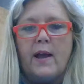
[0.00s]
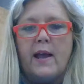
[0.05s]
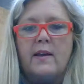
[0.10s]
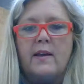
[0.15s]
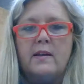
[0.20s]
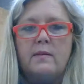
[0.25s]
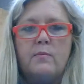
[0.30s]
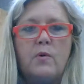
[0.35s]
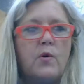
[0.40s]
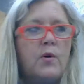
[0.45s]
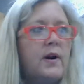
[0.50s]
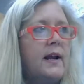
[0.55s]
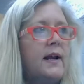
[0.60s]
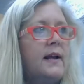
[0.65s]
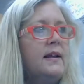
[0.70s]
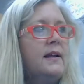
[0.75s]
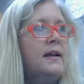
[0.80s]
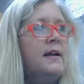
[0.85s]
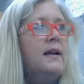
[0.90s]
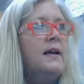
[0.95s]
Okay, good
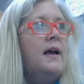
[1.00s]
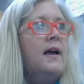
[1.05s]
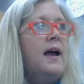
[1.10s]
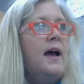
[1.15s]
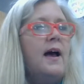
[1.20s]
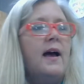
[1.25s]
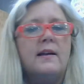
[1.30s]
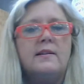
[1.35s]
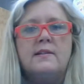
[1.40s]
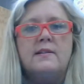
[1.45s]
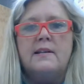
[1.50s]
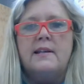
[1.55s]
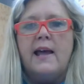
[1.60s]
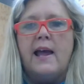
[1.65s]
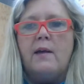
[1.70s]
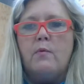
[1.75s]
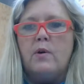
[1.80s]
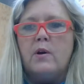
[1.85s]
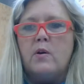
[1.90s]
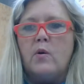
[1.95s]
morning. Today
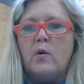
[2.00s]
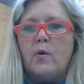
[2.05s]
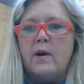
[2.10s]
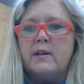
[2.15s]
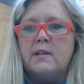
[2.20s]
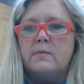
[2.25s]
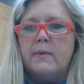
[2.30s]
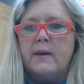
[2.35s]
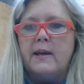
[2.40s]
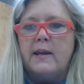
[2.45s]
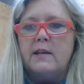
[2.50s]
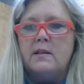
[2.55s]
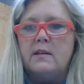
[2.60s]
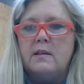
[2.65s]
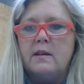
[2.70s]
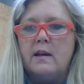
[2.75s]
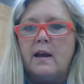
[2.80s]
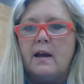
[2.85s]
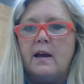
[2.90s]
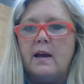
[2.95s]
we're going to be
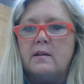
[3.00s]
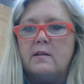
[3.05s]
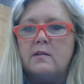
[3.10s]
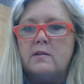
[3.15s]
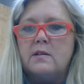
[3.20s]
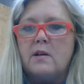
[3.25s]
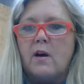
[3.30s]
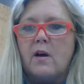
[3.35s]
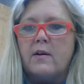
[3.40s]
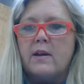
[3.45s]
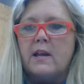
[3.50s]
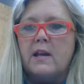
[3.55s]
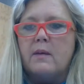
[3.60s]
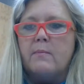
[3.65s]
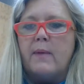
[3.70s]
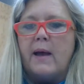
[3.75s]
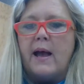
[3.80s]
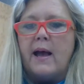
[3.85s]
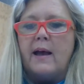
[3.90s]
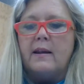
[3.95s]
talking
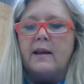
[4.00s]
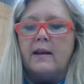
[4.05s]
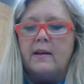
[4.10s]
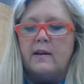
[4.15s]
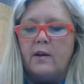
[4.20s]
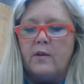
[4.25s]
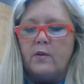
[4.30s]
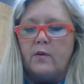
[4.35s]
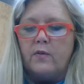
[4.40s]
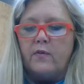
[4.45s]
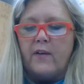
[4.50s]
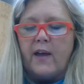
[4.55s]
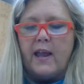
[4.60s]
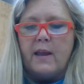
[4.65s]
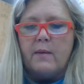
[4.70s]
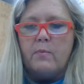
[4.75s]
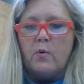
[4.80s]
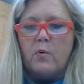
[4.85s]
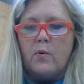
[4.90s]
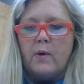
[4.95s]
about another
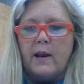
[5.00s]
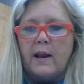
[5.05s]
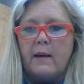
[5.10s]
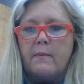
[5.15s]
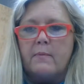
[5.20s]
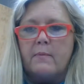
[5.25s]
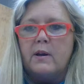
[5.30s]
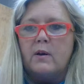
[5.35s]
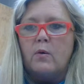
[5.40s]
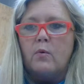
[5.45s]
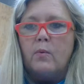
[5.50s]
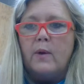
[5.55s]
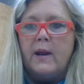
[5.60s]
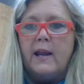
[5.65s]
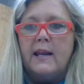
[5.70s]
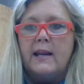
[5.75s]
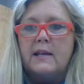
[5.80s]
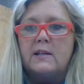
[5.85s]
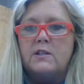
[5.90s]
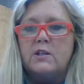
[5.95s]
fable, and I'm going to
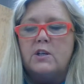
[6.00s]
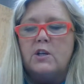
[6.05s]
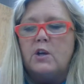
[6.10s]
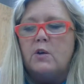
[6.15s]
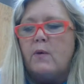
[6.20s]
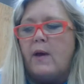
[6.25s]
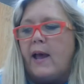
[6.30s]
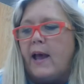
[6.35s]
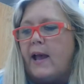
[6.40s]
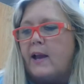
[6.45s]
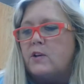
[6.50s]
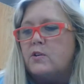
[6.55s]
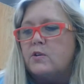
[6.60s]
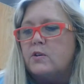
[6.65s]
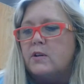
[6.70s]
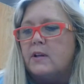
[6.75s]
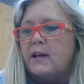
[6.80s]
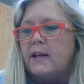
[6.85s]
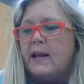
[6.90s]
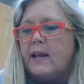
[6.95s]
read it to you
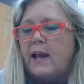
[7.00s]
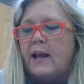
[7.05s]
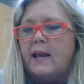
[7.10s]
actually.